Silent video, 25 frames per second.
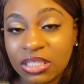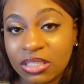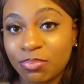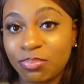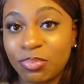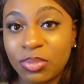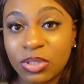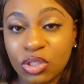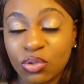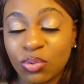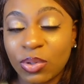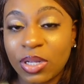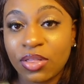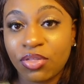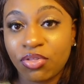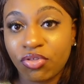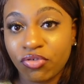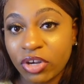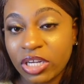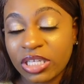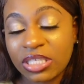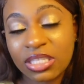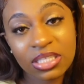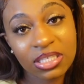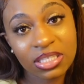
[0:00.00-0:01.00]
between
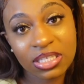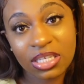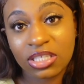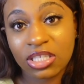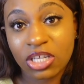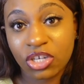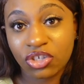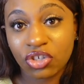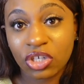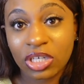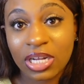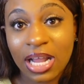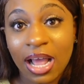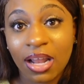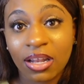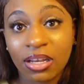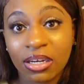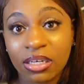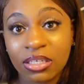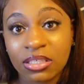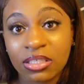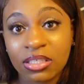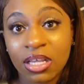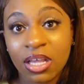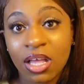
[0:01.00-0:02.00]
$300 to
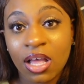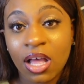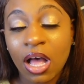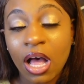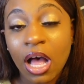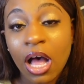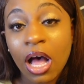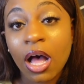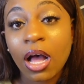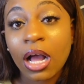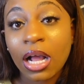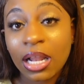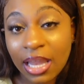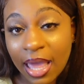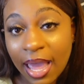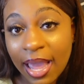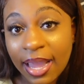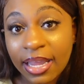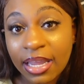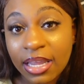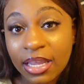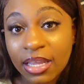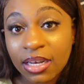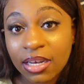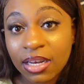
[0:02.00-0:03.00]
$600 a
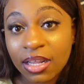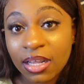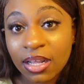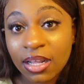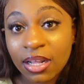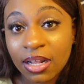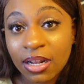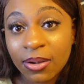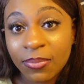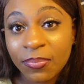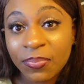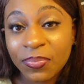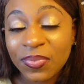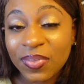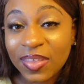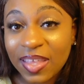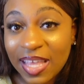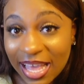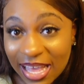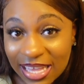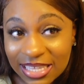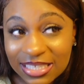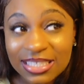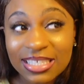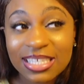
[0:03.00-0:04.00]
client.
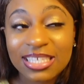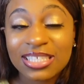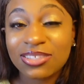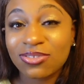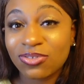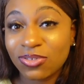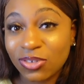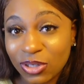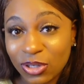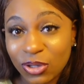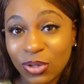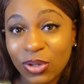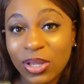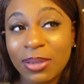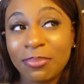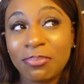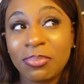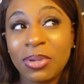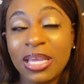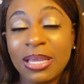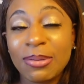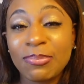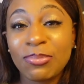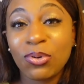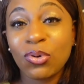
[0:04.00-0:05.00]
Yes, it's real, and
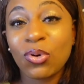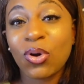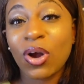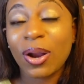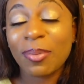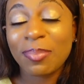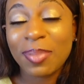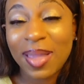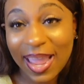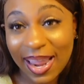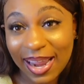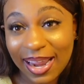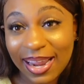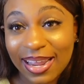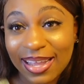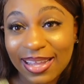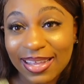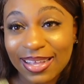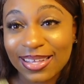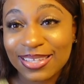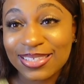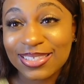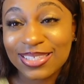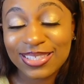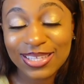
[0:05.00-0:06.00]
people are paying.
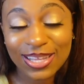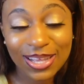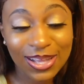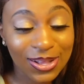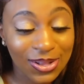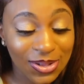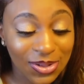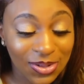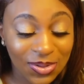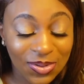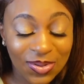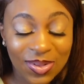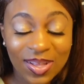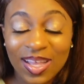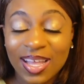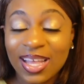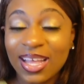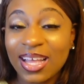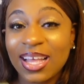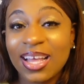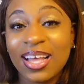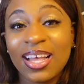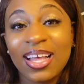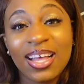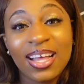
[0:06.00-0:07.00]
So
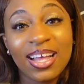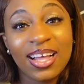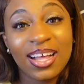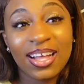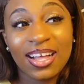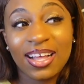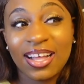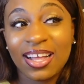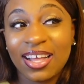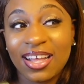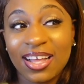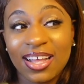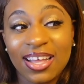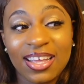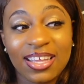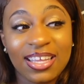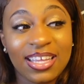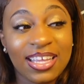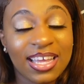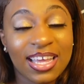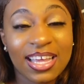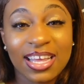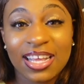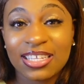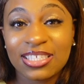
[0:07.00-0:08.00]

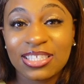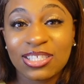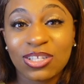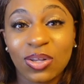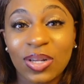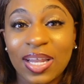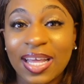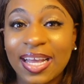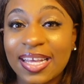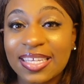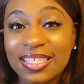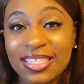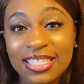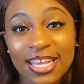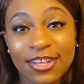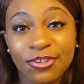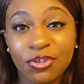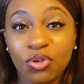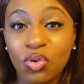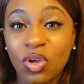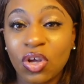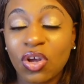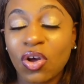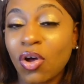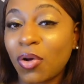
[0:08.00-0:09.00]
yeah, so like I said, you
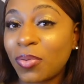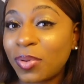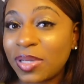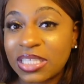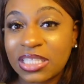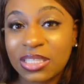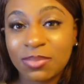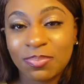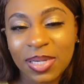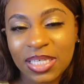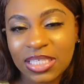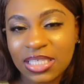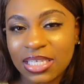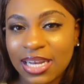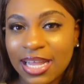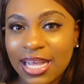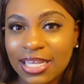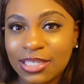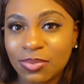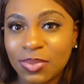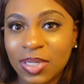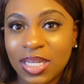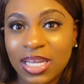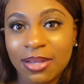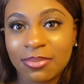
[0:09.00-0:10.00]
can always specialize
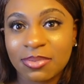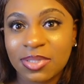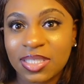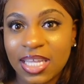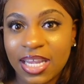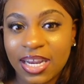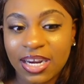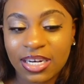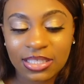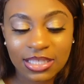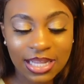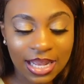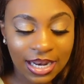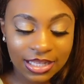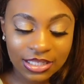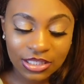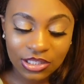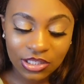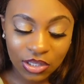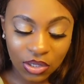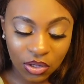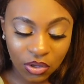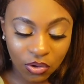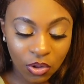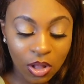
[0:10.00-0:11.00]
when it comes to hairstyling.
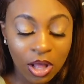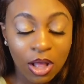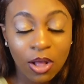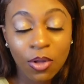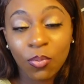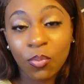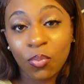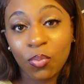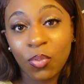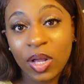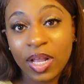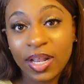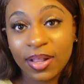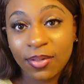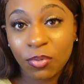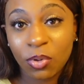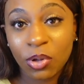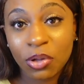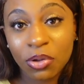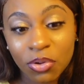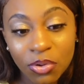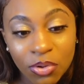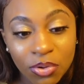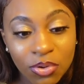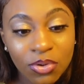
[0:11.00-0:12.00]
So
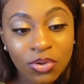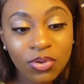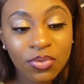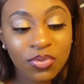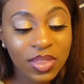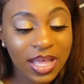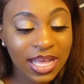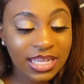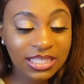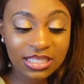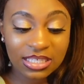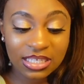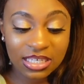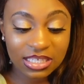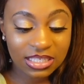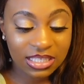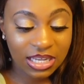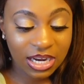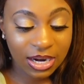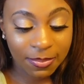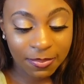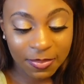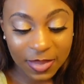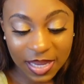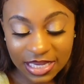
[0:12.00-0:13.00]
with Google, that's just
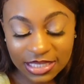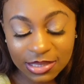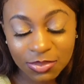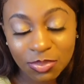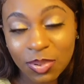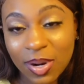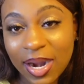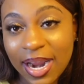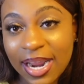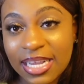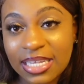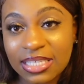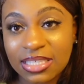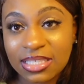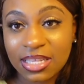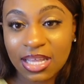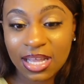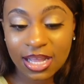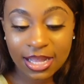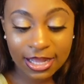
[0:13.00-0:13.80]
their base price.